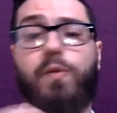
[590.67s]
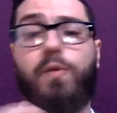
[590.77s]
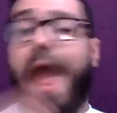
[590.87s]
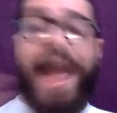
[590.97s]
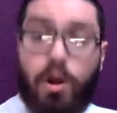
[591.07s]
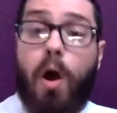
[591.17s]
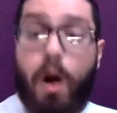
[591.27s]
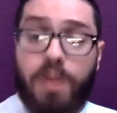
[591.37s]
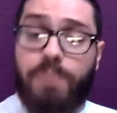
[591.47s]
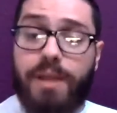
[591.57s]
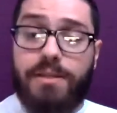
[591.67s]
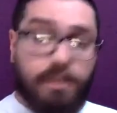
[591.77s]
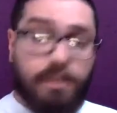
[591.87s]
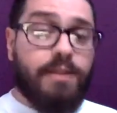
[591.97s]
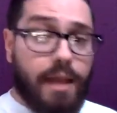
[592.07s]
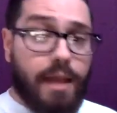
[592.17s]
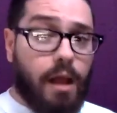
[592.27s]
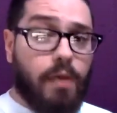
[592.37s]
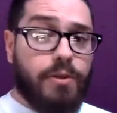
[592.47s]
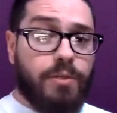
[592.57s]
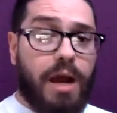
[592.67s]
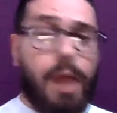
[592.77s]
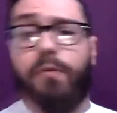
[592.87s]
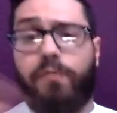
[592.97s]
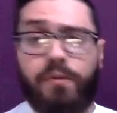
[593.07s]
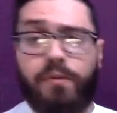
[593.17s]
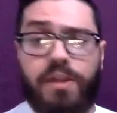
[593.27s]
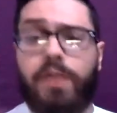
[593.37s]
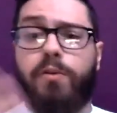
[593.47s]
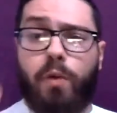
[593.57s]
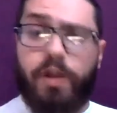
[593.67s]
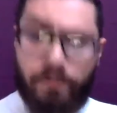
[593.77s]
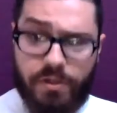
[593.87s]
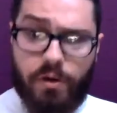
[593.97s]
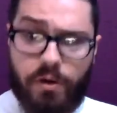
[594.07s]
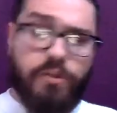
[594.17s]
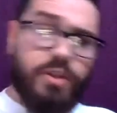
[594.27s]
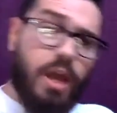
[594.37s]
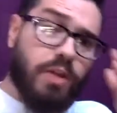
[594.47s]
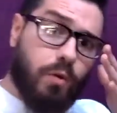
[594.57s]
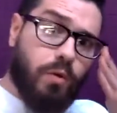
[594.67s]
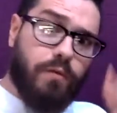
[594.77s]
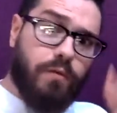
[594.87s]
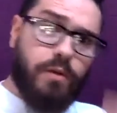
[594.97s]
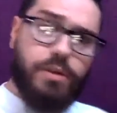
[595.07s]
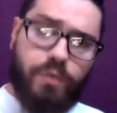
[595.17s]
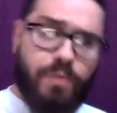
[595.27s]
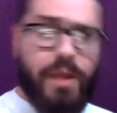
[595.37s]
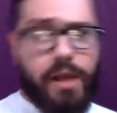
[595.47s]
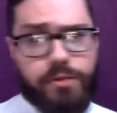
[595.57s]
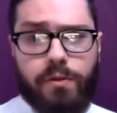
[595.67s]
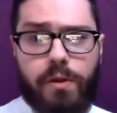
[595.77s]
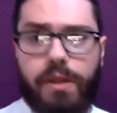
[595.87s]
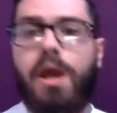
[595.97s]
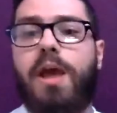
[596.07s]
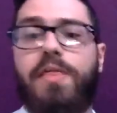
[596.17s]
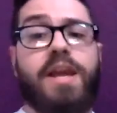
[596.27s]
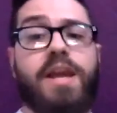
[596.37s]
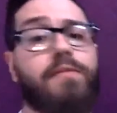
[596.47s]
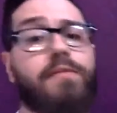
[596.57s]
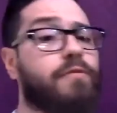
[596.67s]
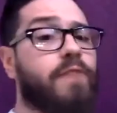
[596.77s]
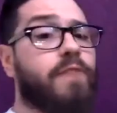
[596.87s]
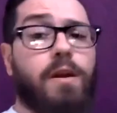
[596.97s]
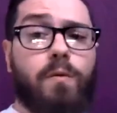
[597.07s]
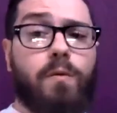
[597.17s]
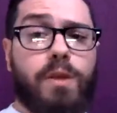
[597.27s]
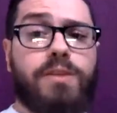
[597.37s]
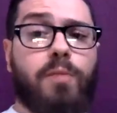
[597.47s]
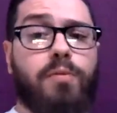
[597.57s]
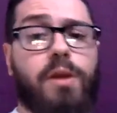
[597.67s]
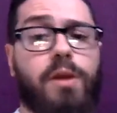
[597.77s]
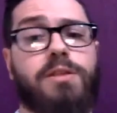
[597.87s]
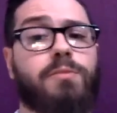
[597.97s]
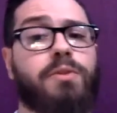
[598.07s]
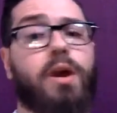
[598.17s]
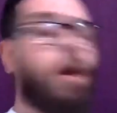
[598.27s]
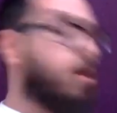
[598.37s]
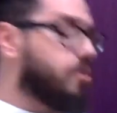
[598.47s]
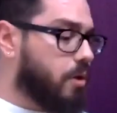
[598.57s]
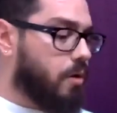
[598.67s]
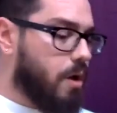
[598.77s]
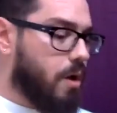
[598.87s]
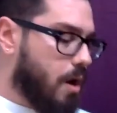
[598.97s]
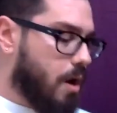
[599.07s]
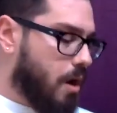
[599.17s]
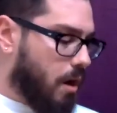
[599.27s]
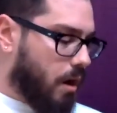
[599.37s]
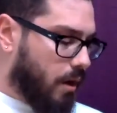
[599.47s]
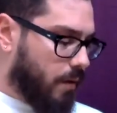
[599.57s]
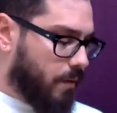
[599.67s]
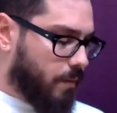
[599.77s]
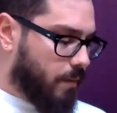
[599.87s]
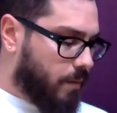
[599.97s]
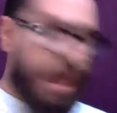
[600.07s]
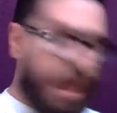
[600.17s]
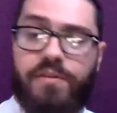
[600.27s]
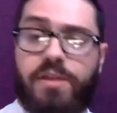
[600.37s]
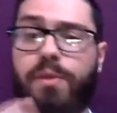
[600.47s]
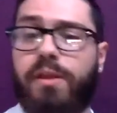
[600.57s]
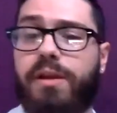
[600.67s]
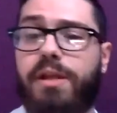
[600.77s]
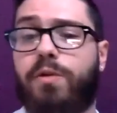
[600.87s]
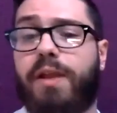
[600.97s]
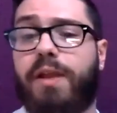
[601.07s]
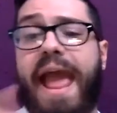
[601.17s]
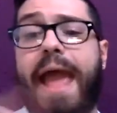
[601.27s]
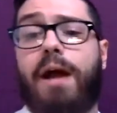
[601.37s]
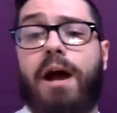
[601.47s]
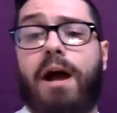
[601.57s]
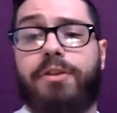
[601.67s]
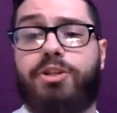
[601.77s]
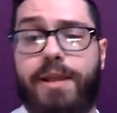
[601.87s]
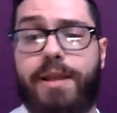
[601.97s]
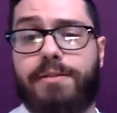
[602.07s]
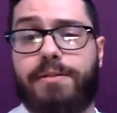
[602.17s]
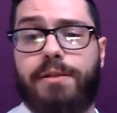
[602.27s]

at cost, basically $10 a pop or 15 or 20 if it's an oversized one, whatever it is, 3 packs or 30. They have the fair retail pricing, but they also have the ability, you can add on the chase.